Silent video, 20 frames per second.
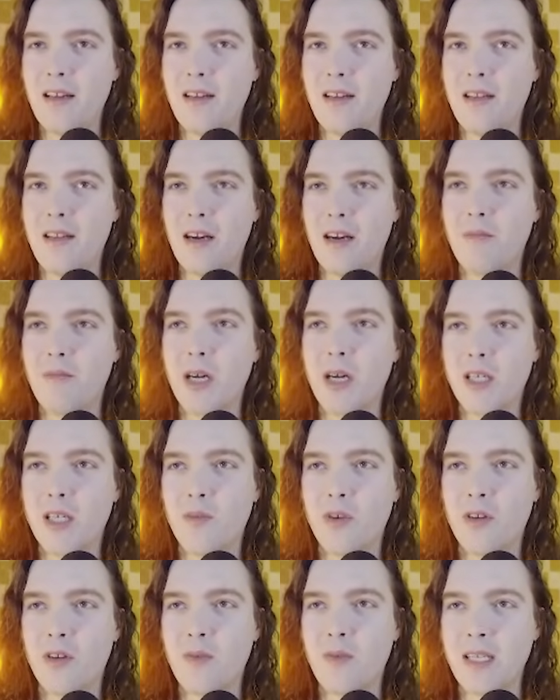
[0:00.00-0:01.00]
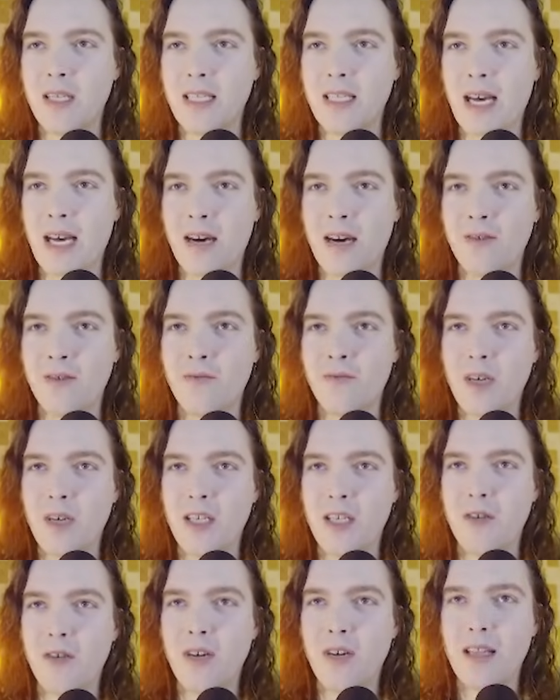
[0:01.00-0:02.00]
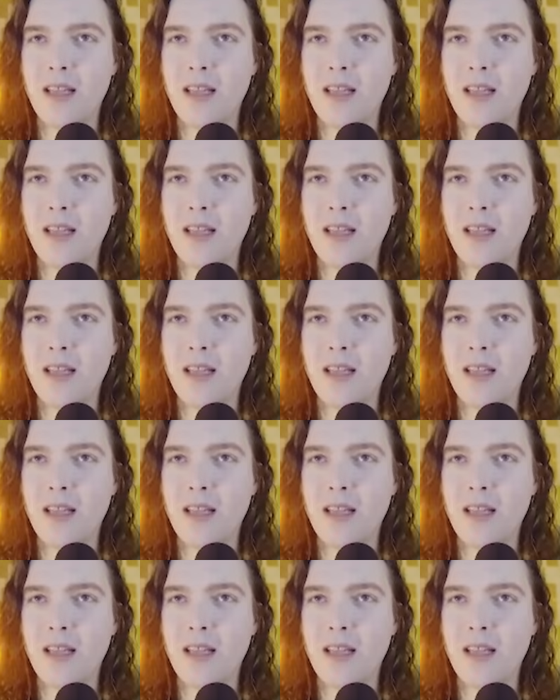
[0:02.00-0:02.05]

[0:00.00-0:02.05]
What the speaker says: They're much more run down. We don't get